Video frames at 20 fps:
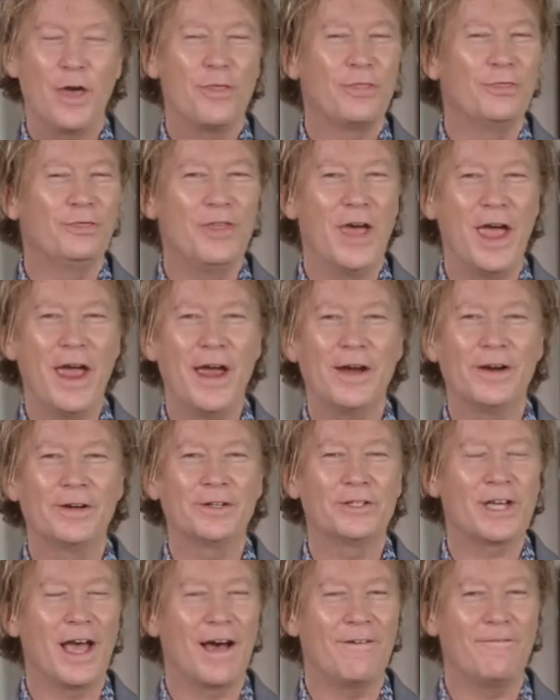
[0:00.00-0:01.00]

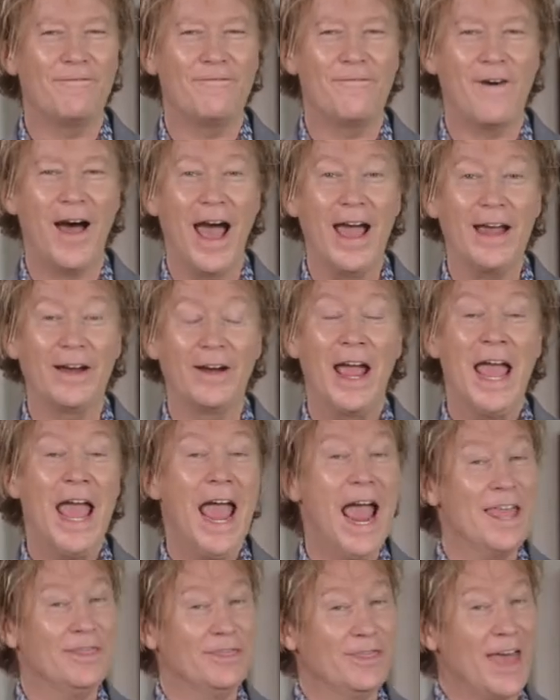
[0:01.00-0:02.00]
There's a Fire.
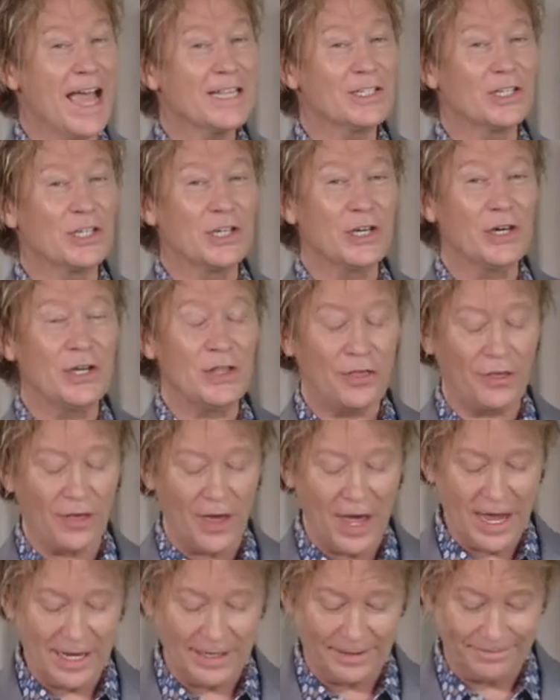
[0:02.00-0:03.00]
And that's a good
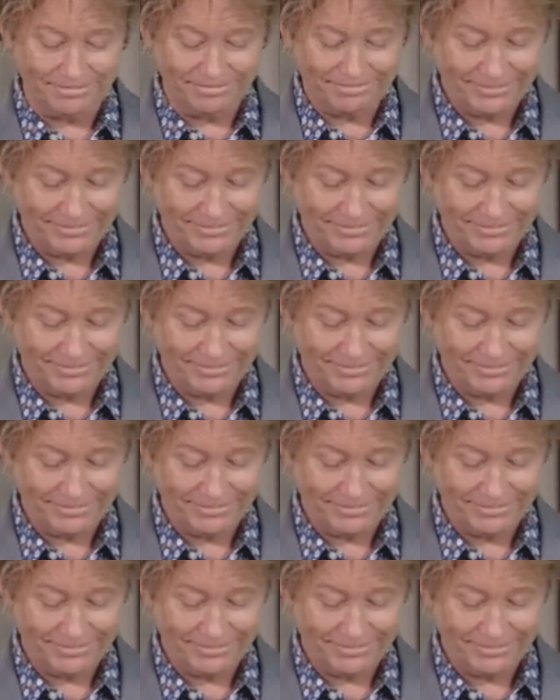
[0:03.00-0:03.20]
thing.